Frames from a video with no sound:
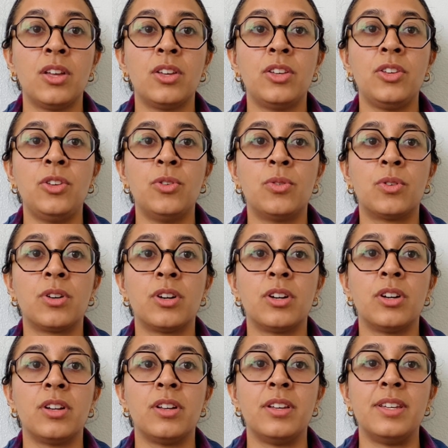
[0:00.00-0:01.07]

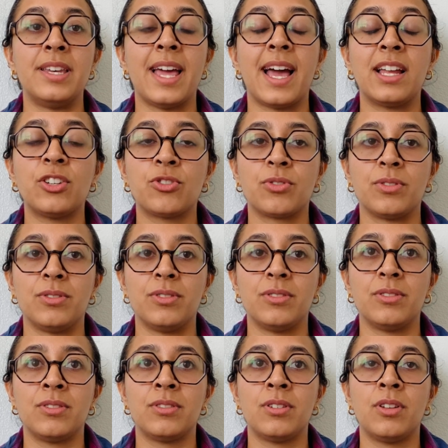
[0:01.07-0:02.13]
your
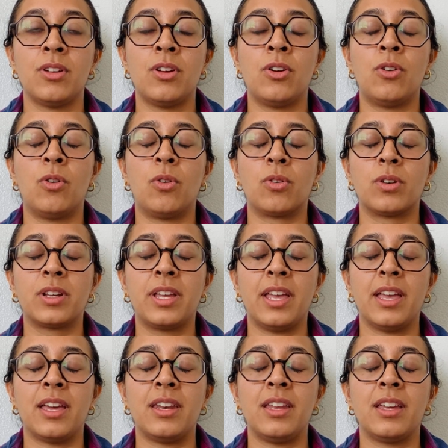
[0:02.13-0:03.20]
natural,
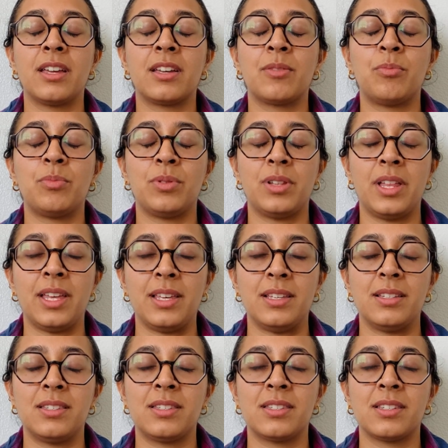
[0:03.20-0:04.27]
organic
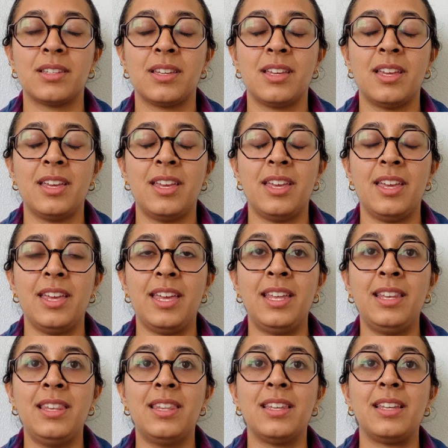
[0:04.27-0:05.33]
place
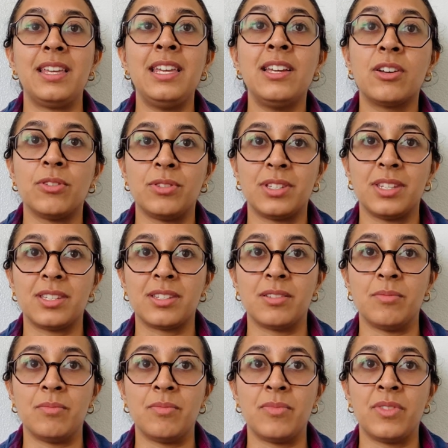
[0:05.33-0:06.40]
in the
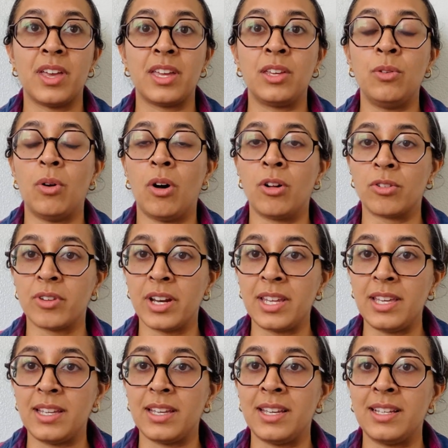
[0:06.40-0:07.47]
ecosystem that you
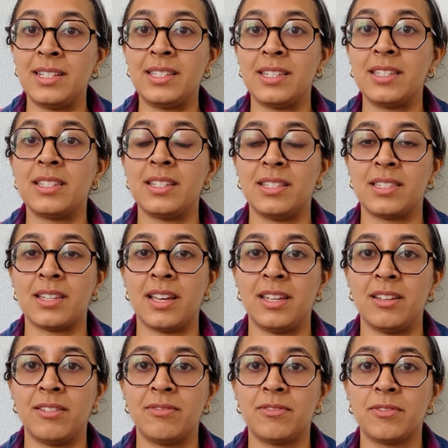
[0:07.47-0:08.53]
already exist inside of.